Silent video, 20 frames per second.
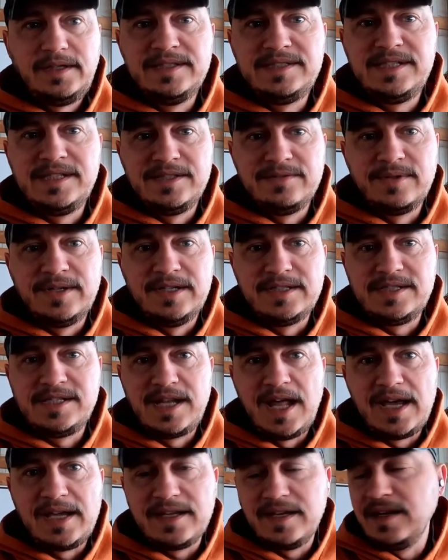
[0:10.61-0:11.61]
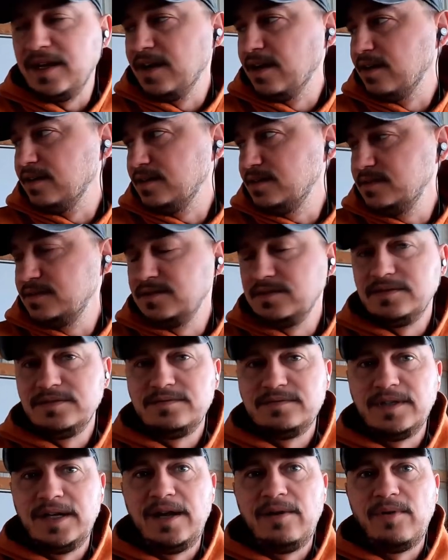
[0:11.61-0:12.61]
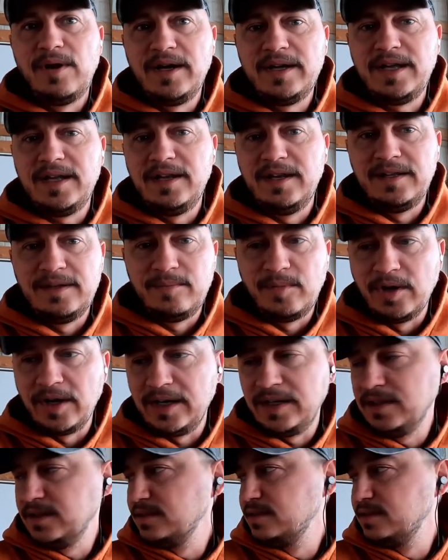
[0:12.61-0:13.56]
This is what it's like in here when I walk in in the morning.